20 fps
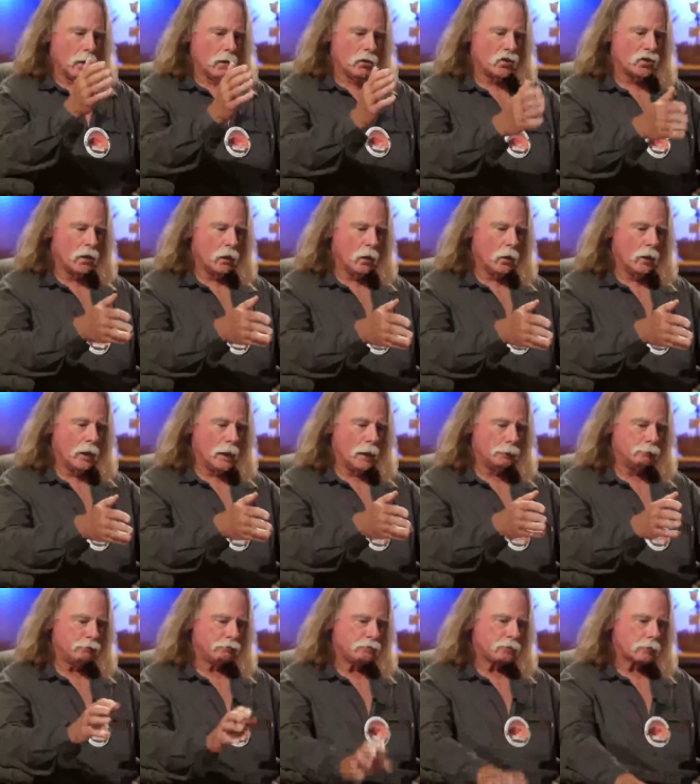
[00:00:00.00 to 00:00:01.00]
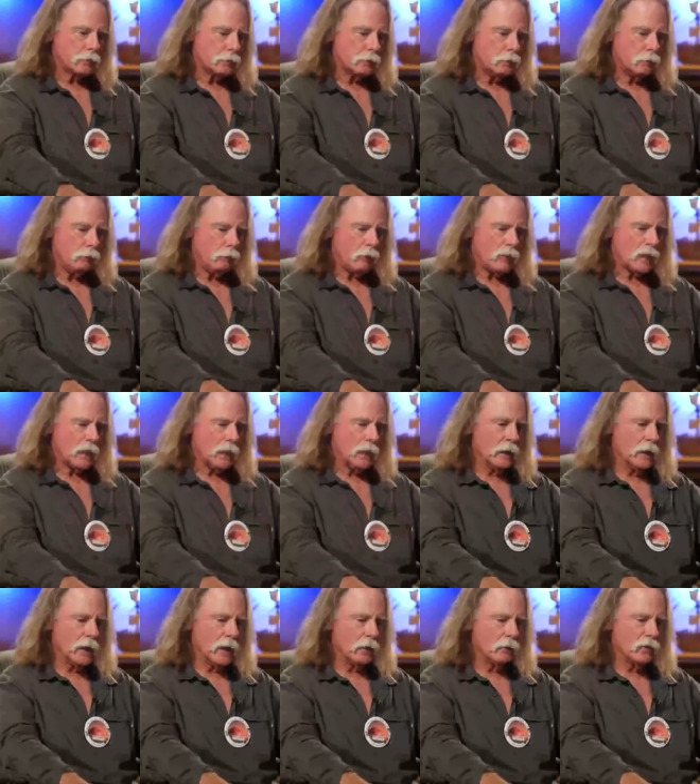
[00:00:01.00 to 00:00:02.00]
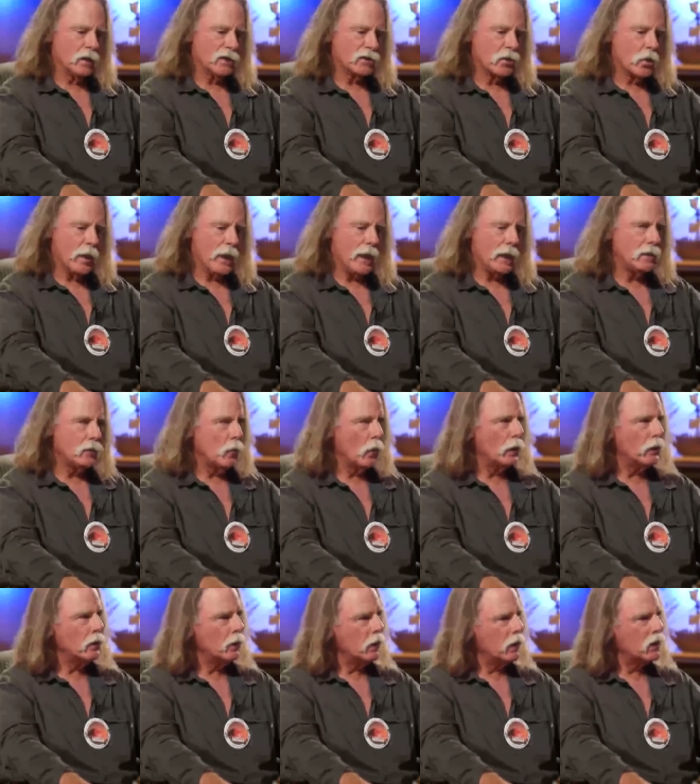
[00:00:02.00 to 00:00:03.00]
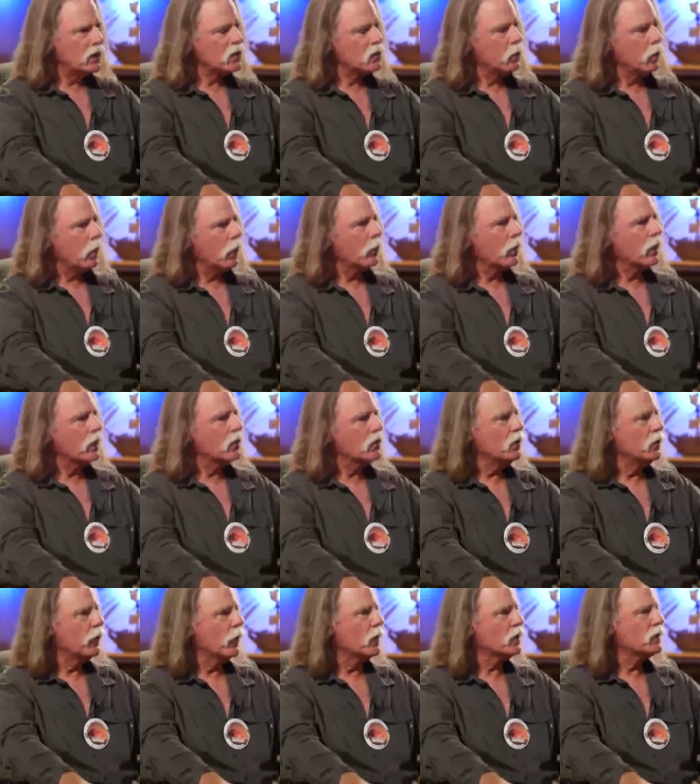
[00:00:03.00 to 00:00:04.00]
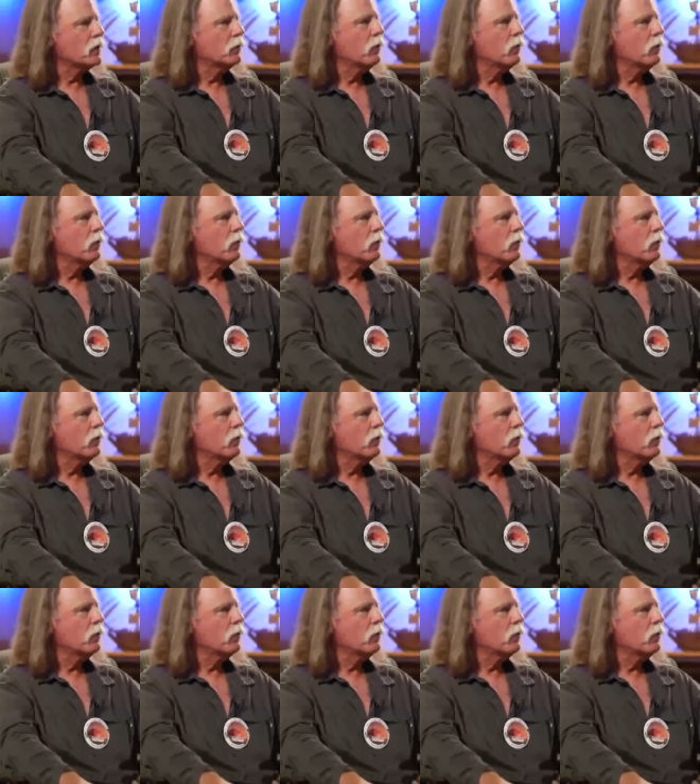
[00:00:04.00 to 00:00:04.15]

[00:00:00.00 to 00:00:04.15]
So uh, uh, let's go ahead and we, here's what we're going to do first,